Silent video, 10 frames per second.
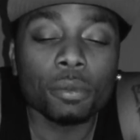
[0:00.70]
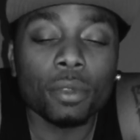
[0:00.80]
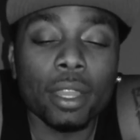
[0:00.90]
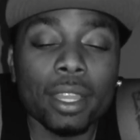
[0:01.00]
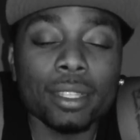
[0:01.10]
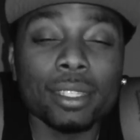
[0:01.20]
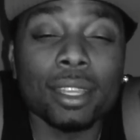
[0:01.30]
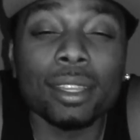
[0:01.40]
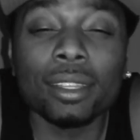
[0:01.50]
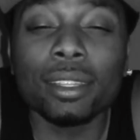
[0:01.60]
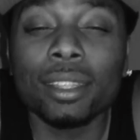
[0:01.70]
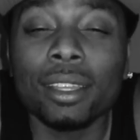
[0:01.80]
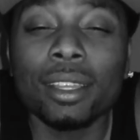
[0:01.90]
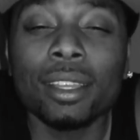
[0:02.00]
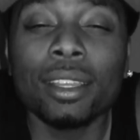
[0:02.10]
boy A Time.
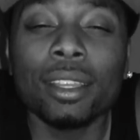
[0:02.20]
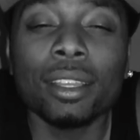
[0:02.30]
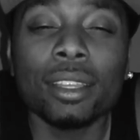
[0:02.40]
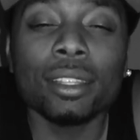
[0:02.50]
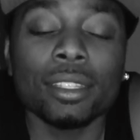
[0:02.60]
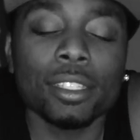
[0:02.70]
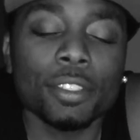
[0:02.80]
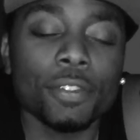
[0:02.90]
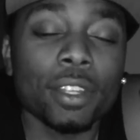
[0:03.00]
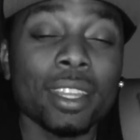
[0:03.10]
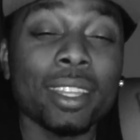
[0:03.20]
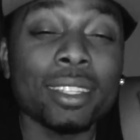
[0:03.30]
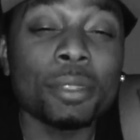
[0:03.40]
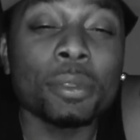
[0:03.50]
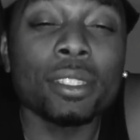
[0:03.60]
This is for the
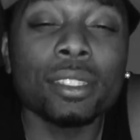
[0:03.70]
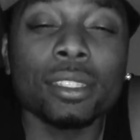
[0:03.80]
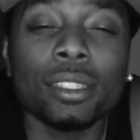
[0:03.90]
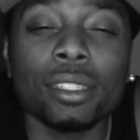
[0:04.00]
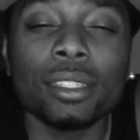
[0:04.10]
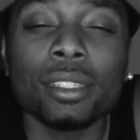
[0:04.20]
intimate CD.